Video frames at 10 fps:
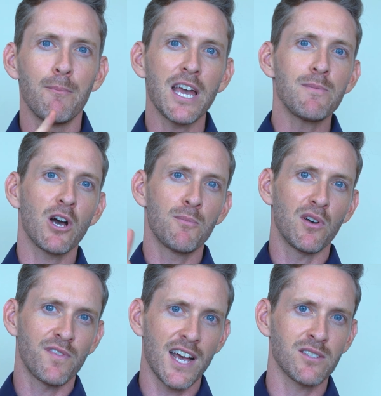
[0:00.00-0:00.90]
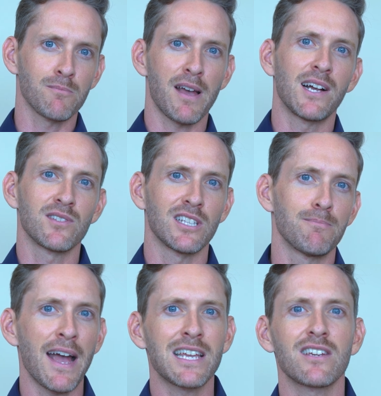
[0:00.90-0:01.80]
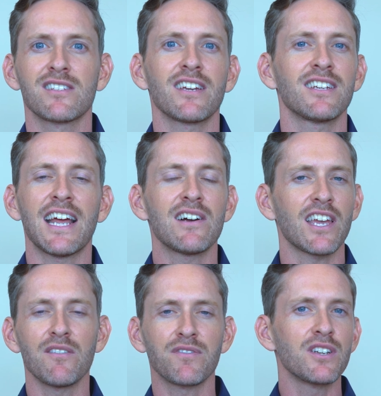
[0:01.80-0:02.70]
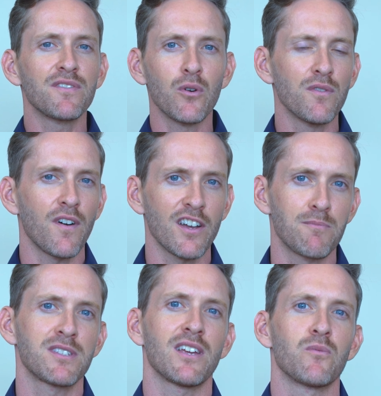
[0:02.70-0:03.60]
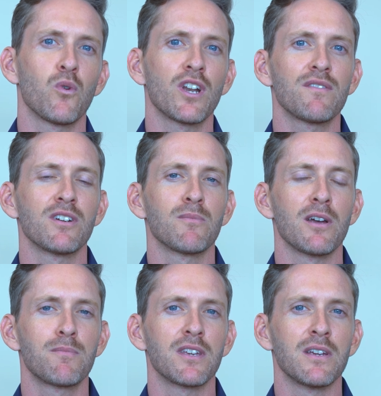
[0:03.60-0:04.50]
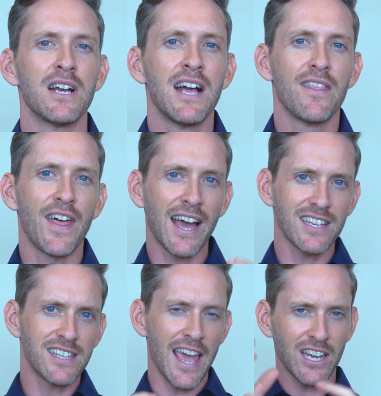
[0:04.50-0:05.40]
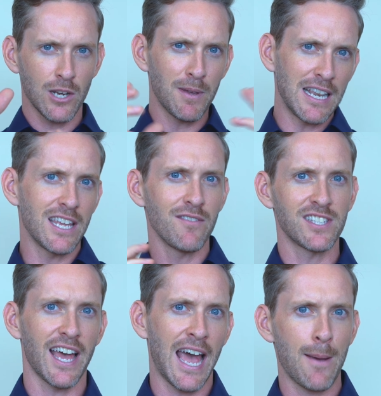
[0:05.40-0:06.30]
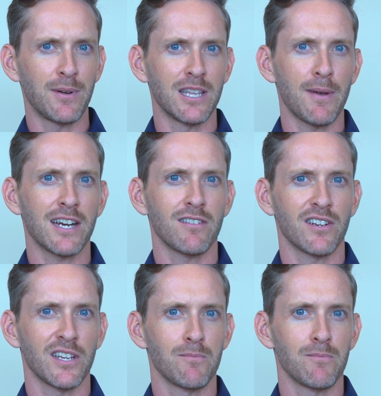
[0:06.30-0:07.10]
Maybe I'll put £1,000 in the bank because I can now get 3, 4, 5%, whatever it might be. That is the economic levers that are happening in the background here.